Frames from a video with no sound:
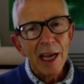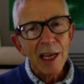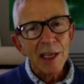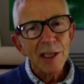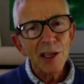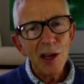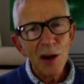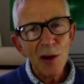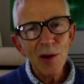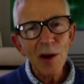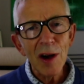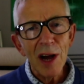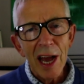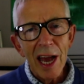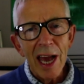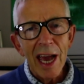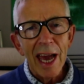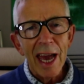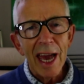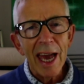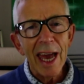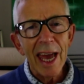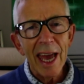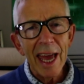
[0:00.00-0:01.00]
So
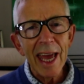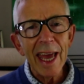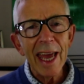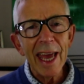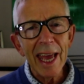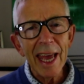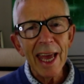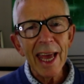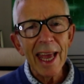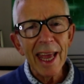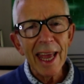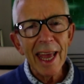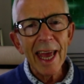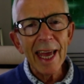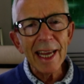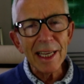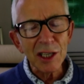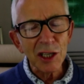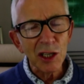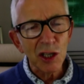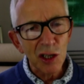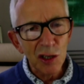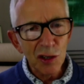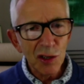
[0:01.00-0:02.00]

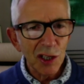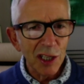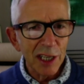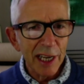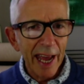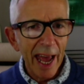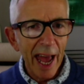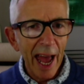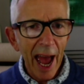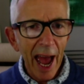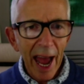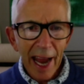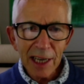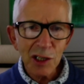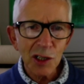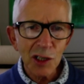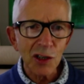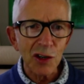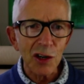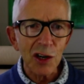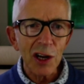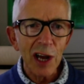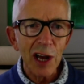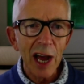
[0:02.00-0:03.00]
it's just to get
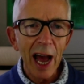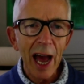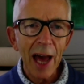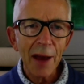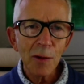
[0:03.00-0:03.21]
extra,